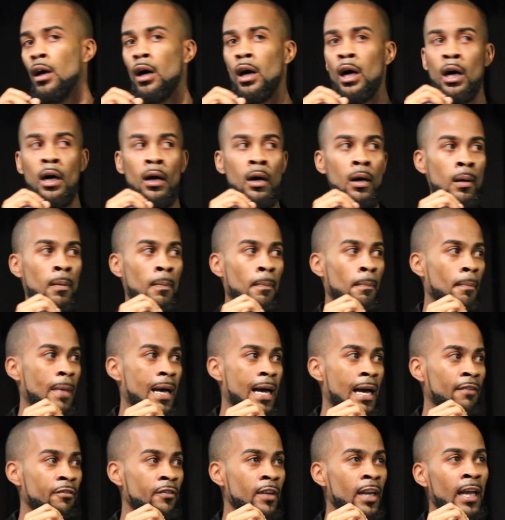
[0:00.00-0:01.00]

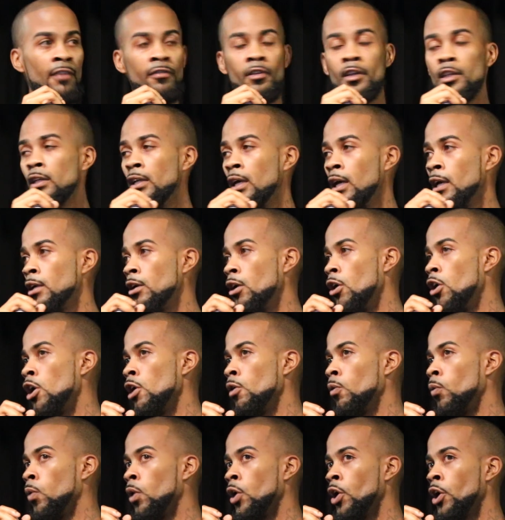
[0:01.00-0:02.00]
I've never done
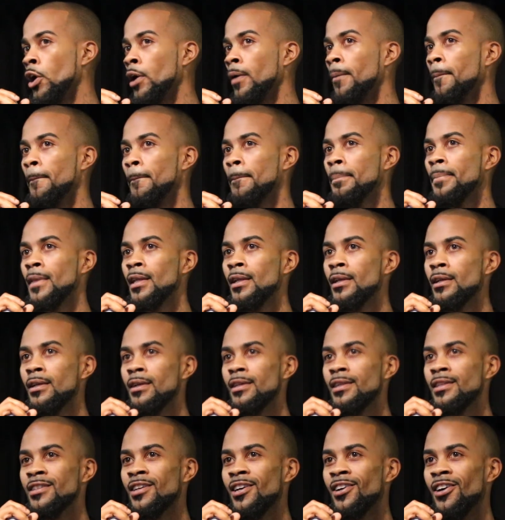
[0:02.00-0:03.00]
artwork
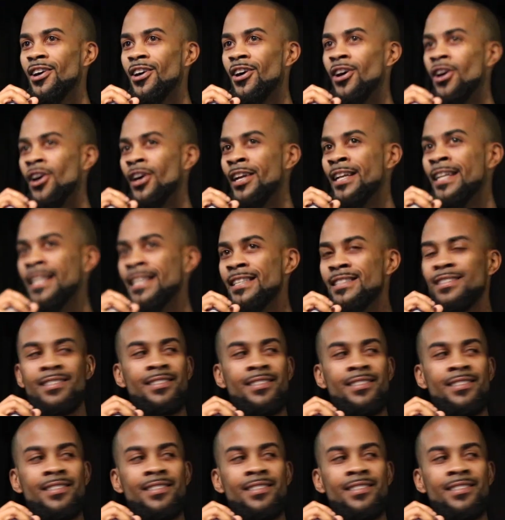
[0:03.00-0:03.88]
on this